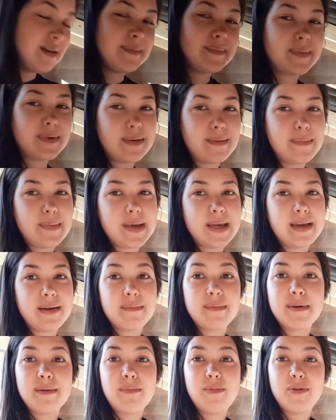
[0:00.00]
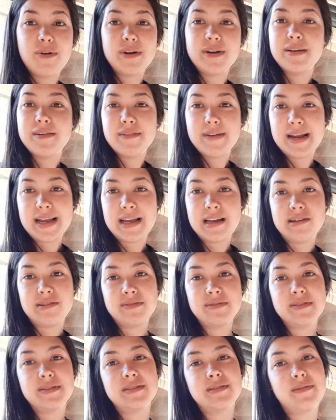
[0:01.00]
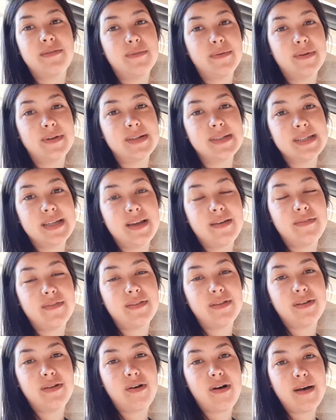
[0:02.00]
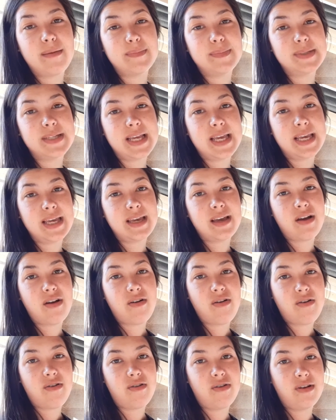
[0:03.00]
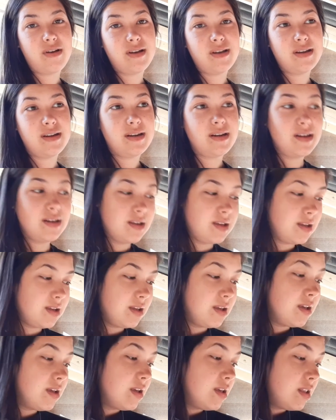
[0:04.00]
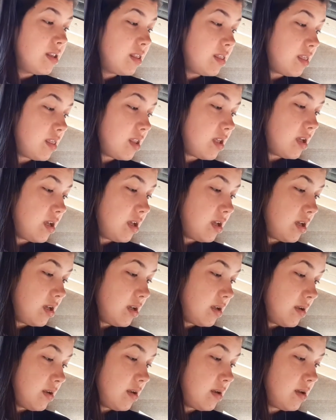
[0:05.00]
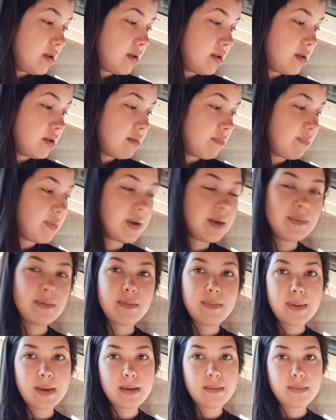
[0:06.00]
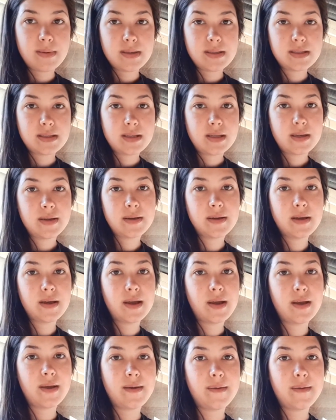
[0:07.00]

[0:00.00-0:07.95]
But I'm making my morning rounds, so I wanted to give a little update on the babies. We